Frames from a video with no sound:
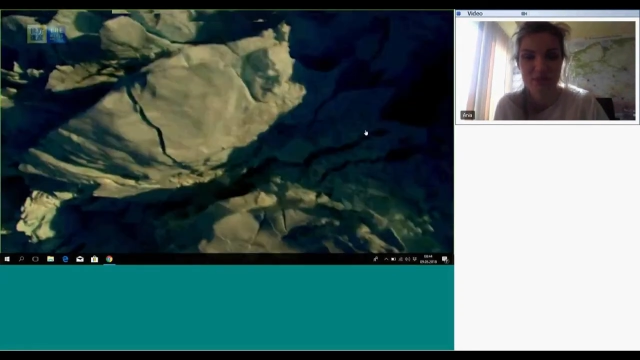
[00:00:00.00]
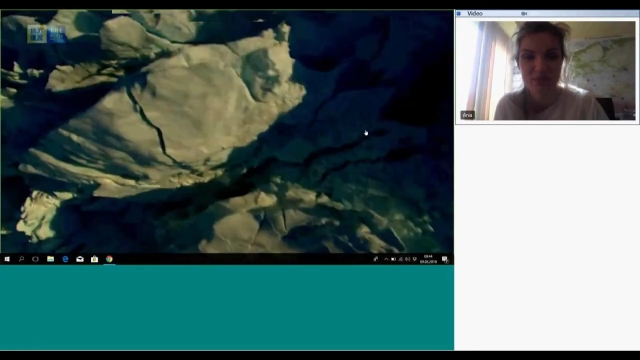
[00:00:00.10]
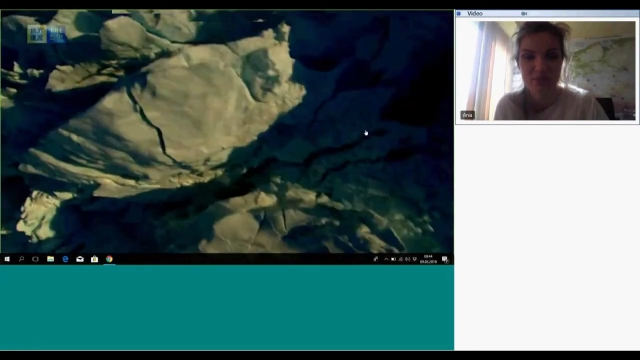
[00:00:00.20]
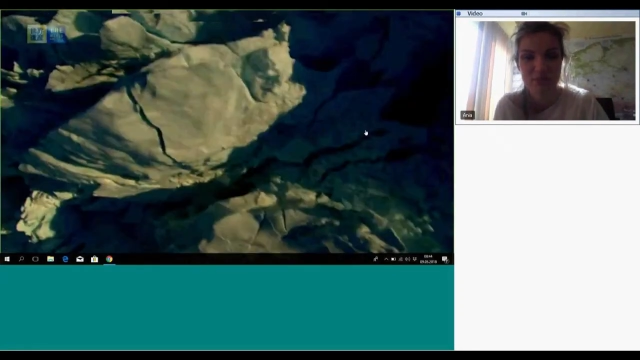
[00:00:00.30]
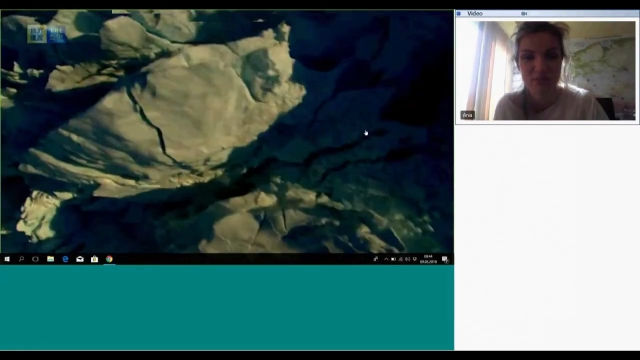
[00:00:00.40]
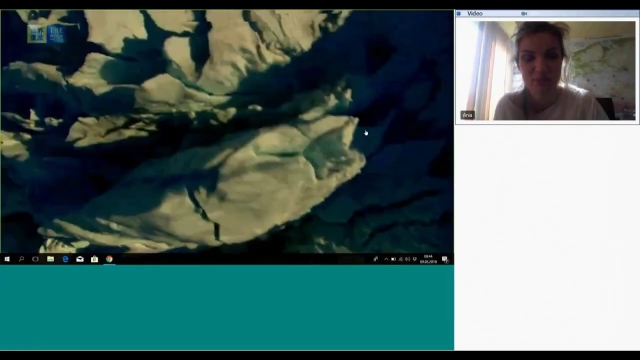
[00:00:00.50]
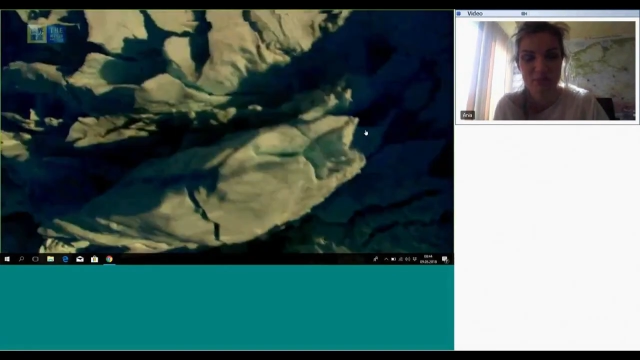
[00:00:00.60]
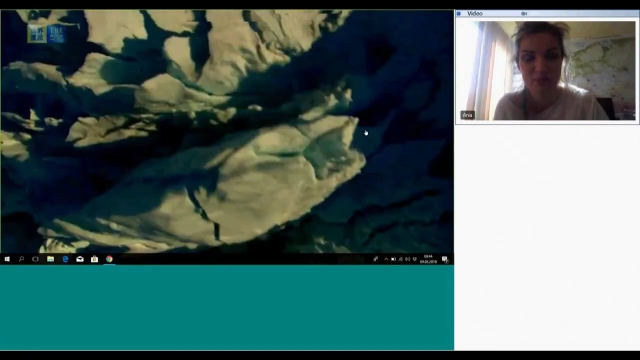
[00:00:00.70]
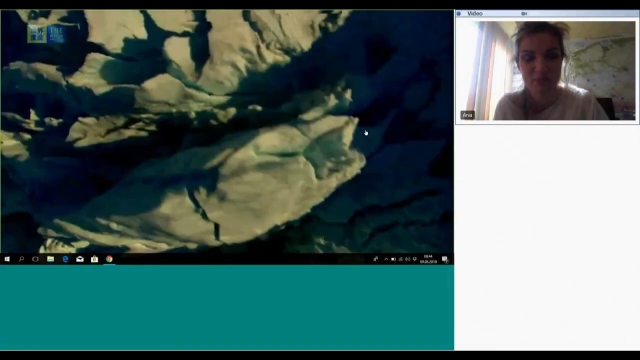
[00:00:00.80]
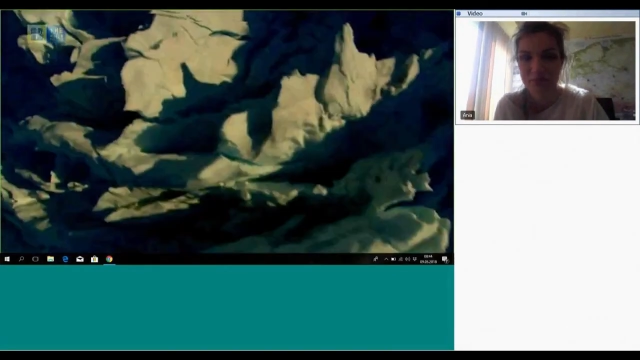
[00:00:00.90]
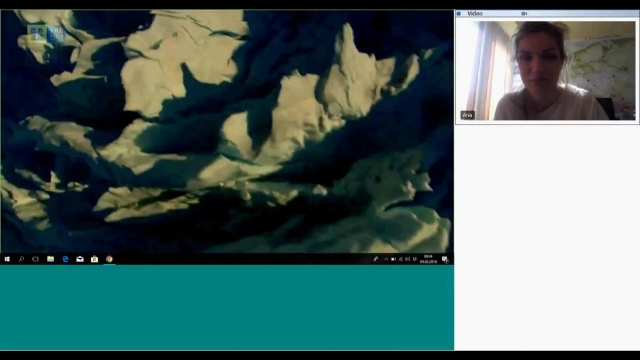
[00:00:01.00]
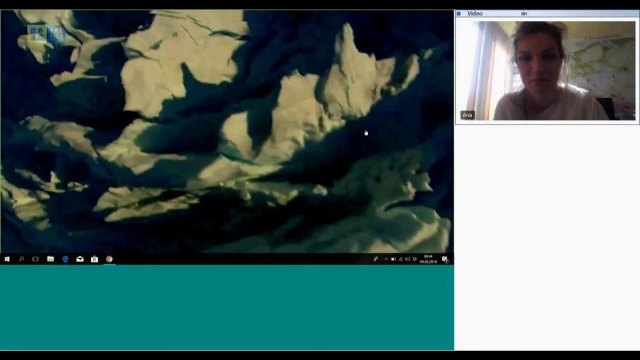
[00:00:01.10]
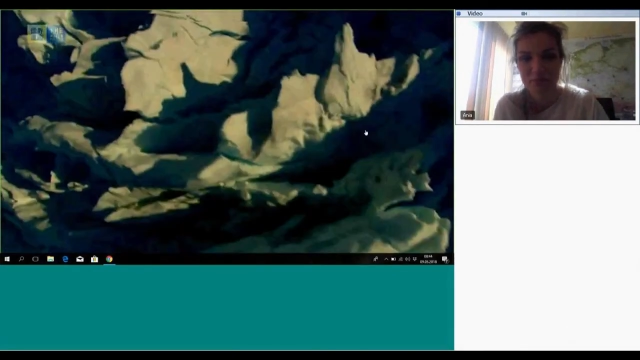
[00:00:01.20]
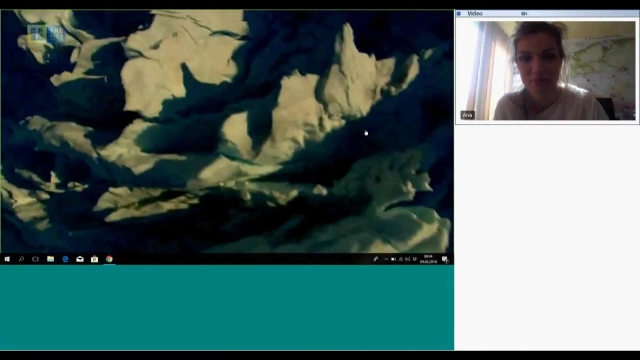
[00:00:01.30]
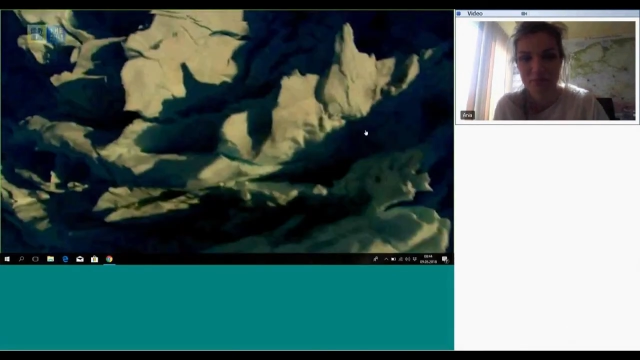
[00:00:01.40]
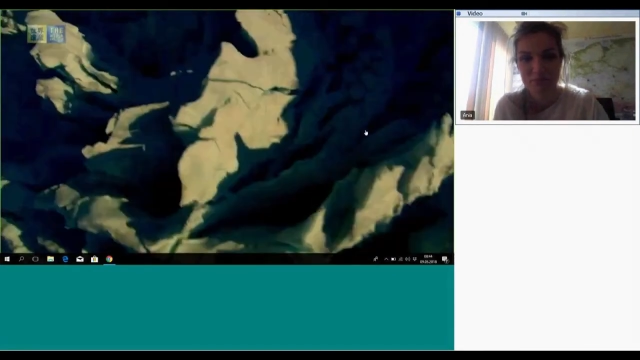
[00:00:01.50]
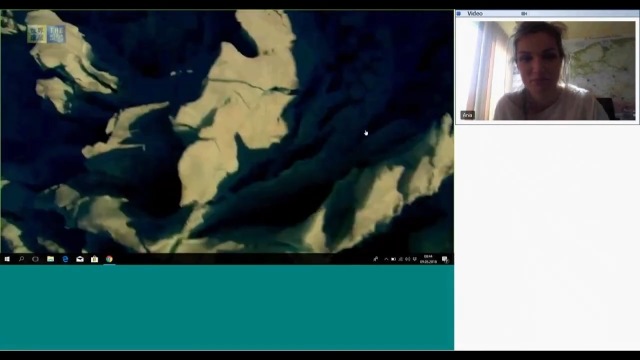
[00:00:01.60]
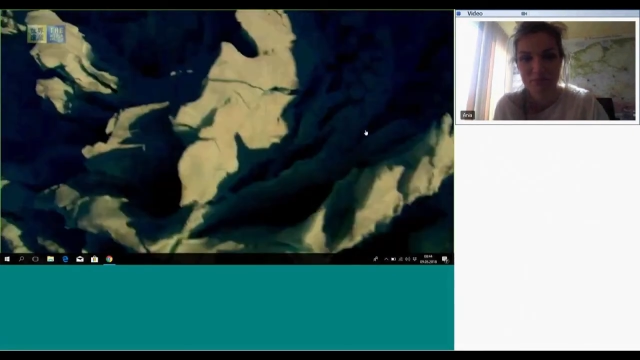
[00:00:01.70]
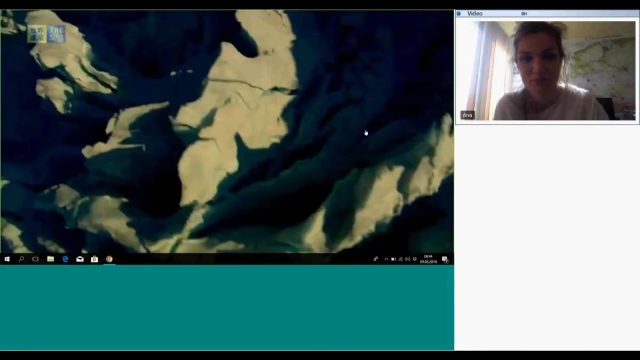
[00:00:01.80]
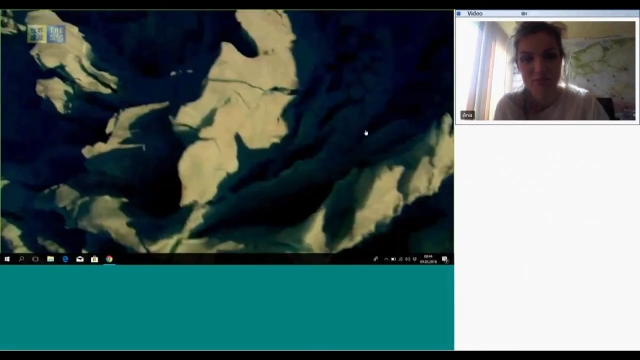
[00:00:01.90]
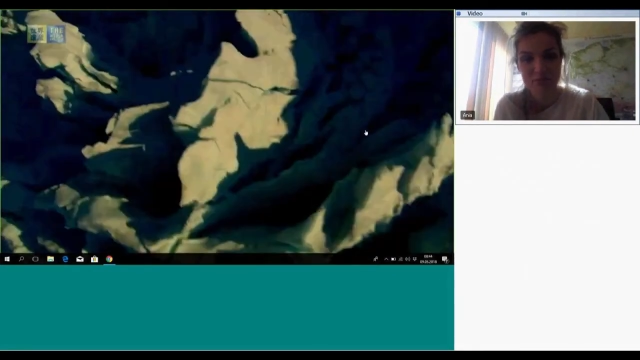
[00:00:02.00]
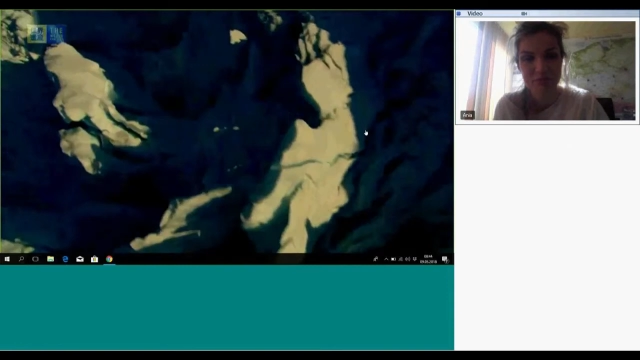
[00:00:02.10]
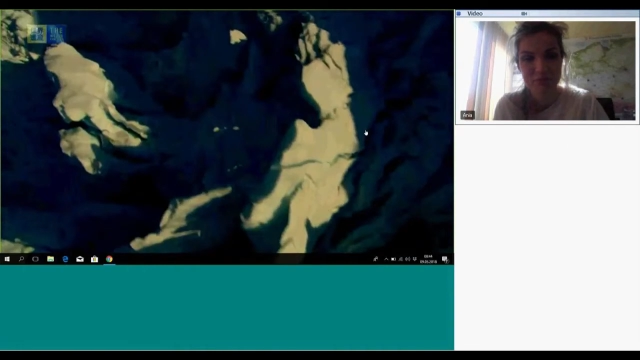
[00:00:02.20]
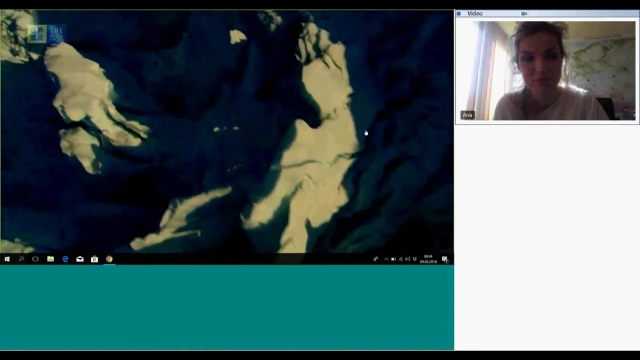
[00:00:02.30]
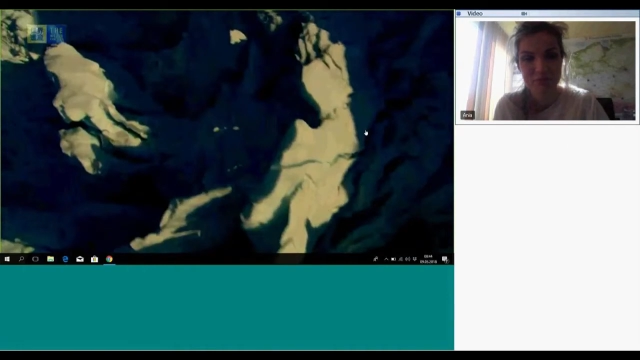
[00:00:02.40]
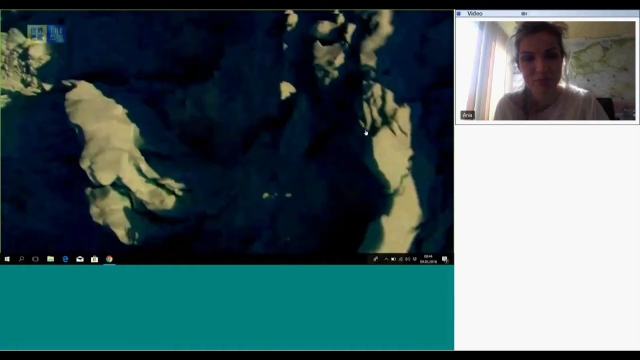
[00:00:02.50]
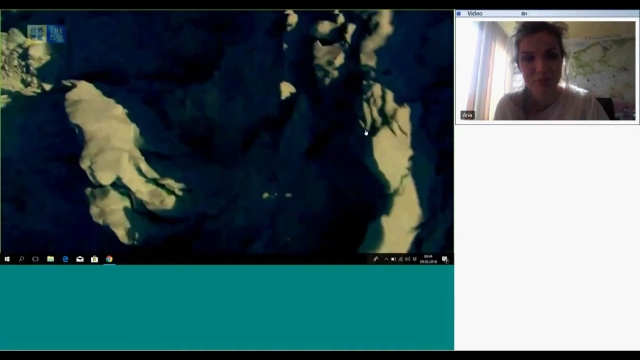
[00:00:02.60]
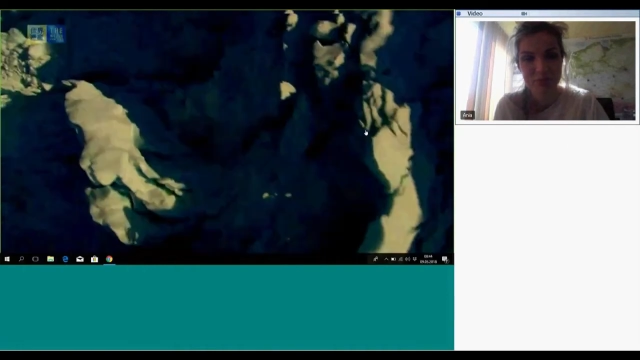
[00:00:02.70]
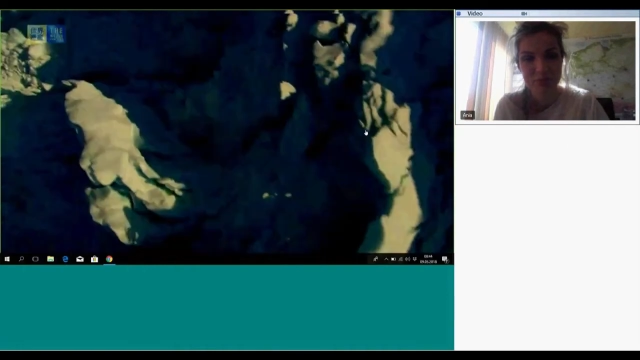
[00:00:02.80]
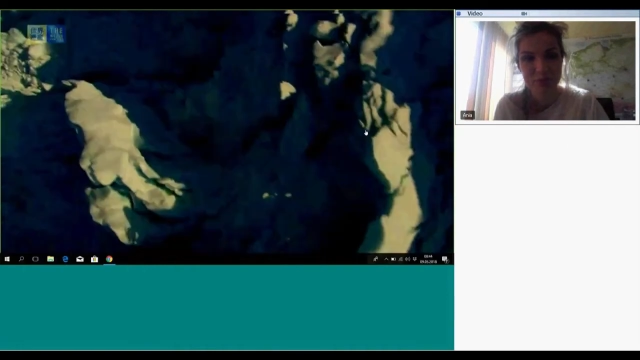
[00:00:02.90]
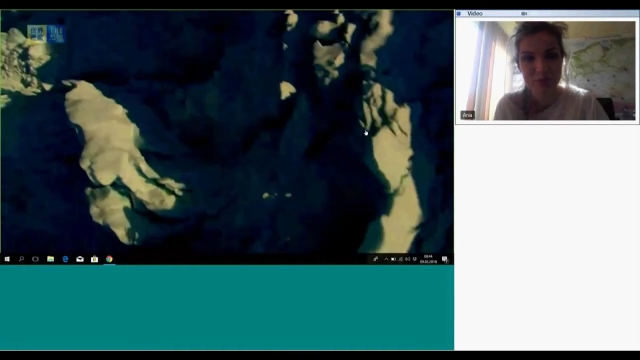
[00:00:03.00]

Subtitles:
[no speech]